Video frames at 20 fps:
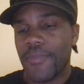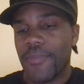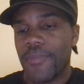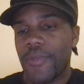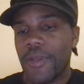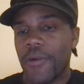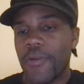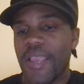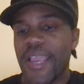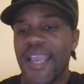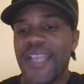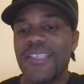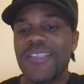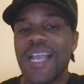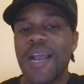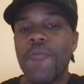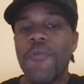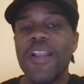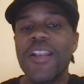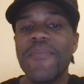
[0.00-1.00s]
okay? So
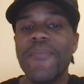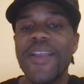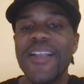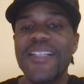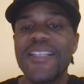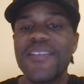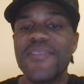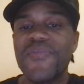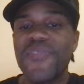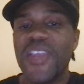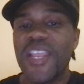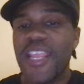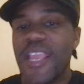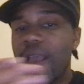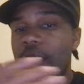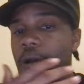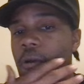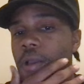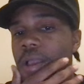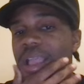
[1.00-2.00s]
I wanted to make this
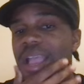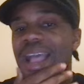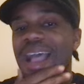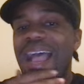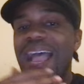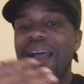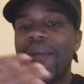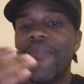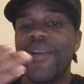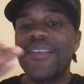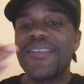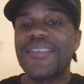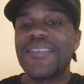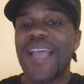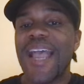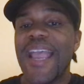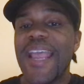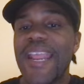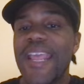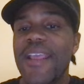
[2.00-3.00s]
video. I'm
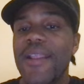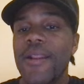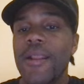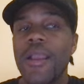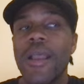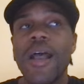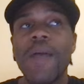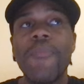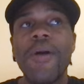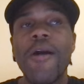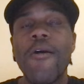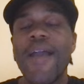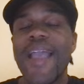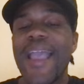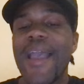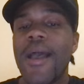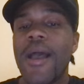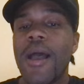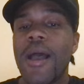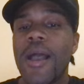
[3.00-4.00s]
excited
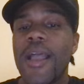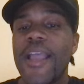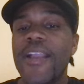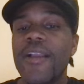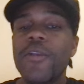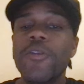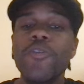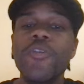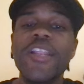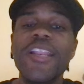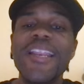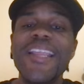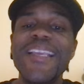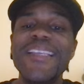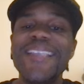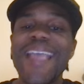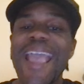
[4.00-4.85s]
about including these